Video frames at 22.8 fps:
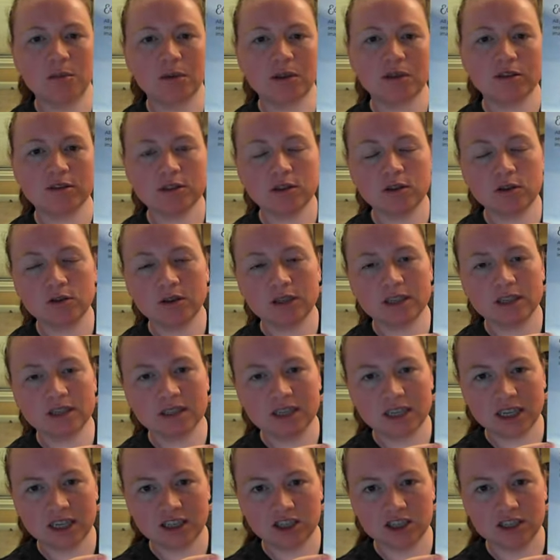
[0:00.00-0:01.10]
But there's no
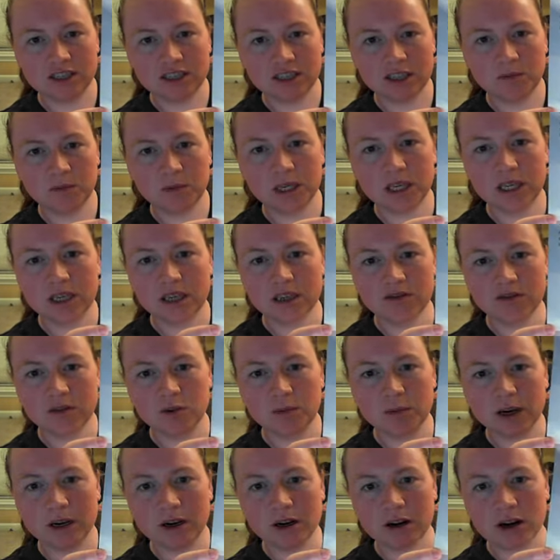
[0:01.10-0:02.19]
indentations at the beginning of new
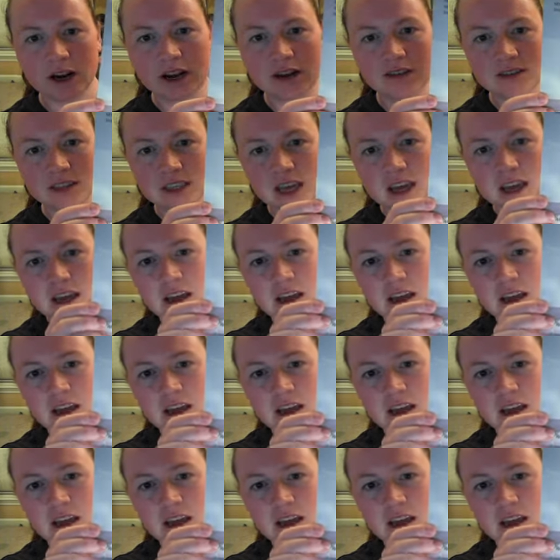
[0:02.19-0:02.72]
paragraphs.